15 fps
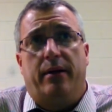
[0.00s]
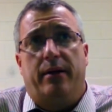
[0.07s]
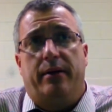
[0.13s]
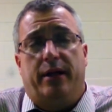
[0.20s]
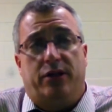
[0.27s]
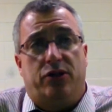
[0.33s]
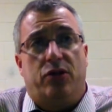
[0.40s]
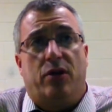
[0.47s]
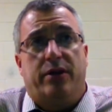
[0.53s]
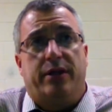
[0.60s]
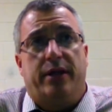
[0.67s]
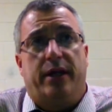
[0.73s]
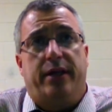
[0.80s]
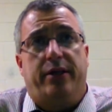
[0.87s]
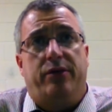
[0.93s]
that starts in
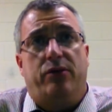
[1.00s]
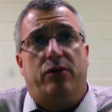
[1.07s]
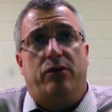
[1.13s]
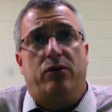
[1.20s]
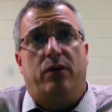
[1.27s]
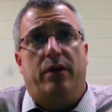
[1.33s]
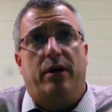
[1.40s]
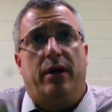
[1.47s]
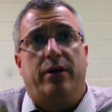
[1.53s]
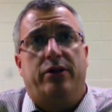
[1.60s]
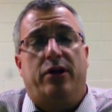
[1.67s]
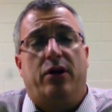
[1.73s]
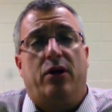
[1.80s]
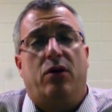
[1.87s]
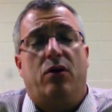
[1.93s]
1929 is
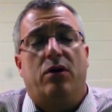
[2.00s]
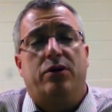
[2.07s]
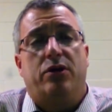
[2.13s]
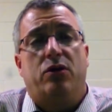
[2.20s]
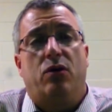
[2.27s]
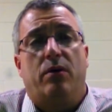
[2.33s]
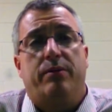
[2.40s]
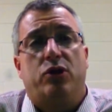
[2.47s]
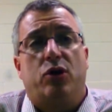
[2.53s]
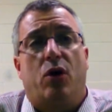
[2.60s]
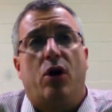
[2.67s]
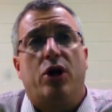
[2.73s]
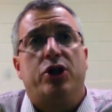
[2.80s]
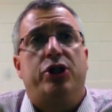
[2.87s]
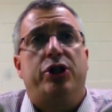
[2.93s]
going to cause enormous
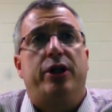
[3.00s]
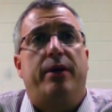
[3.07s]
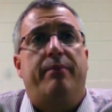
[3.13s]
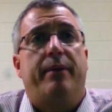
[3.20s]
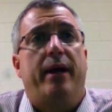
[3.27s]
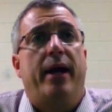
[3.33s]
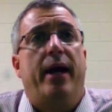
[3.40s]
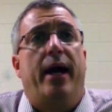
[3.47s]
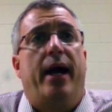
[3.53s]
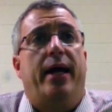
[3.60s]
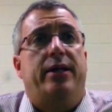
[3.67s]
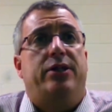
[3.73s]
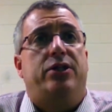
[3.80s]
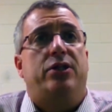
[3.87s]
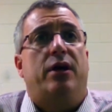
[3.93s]
hardship
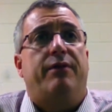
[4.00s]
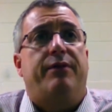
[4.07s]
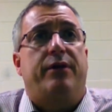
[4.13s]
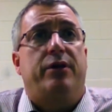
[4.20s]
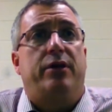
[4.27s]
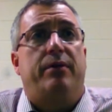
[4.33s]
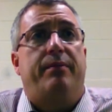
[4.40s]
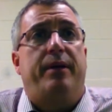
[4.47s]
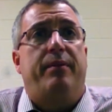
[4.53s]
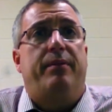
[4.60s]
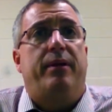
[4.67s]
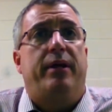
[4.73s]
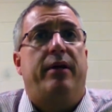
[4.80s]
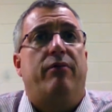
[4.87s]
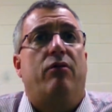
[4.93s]
and suffering to the people
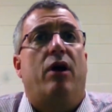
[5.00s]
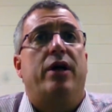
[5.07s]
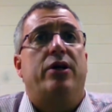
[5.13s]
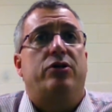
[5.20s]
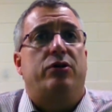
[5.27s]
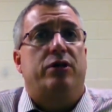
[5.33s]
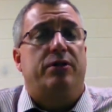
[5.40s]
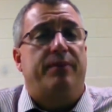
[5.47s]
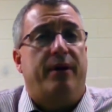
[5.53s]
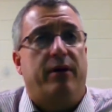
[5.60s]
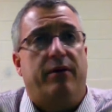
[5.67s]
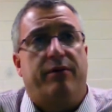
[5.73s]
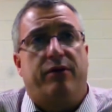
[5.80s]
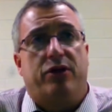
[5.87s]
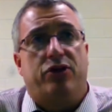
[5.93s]
and give rise to a spirit
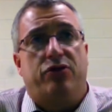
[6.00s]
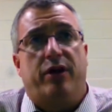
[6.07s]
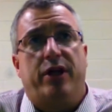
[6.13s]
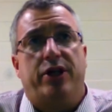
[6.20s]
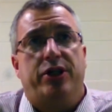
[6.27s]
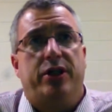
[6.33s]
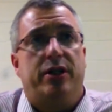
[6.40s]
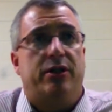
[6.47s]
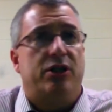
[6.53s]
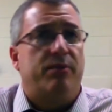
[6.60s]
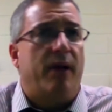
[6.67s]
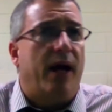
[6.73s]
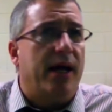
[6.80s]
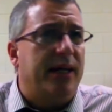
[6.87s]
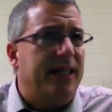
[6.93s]
of frustration,
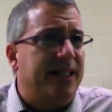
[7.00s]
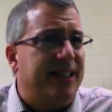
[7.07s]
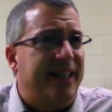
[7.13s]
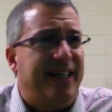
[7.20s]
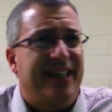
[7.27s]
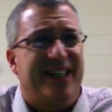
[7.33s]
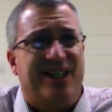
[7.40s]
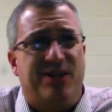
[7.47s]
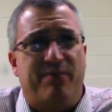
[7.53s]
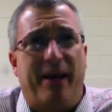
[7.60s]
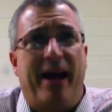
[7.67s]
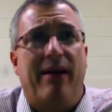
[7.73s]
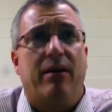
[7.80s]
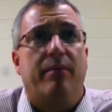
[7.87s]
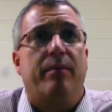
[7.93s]
despondency, and
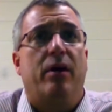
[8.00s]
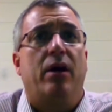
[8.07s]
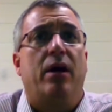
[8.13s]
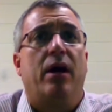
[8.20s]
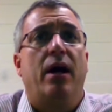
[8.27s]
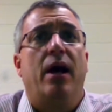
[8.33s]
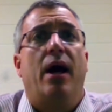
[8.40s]
despair among